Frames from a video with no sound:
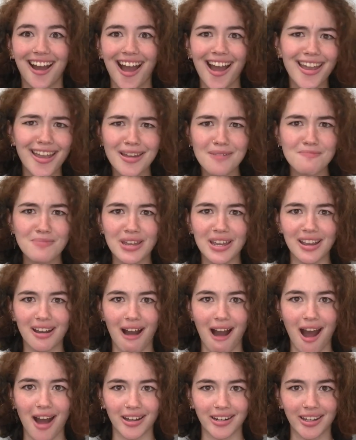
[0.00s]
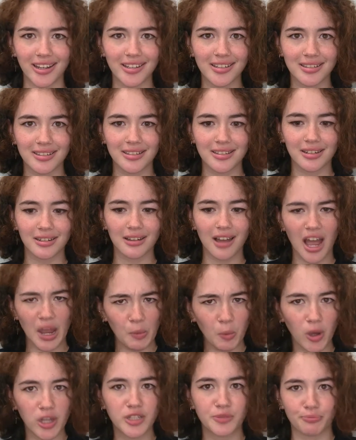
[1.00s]
I am being honest. I
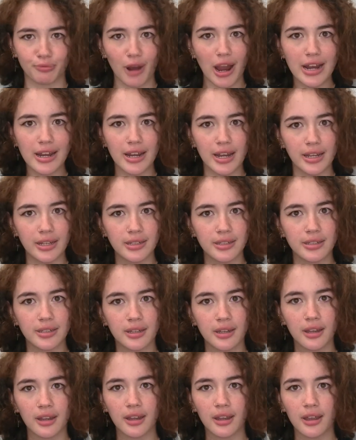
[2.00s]
was pregnant.